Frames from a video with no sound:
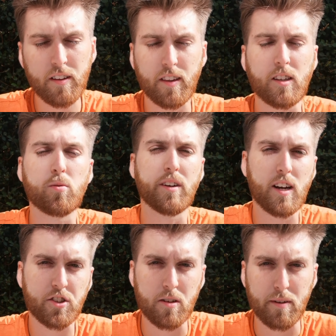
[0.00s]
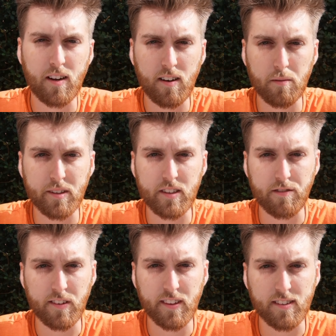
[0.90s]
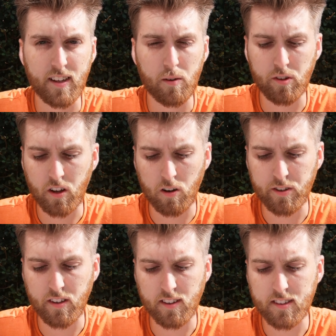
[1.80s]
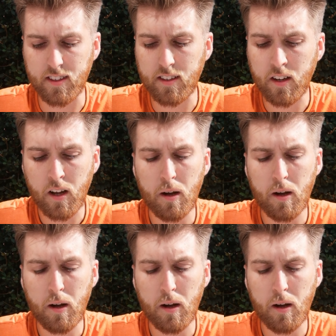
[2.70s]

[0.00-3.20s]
Things will naturally be a little bit different this year with COVID 19,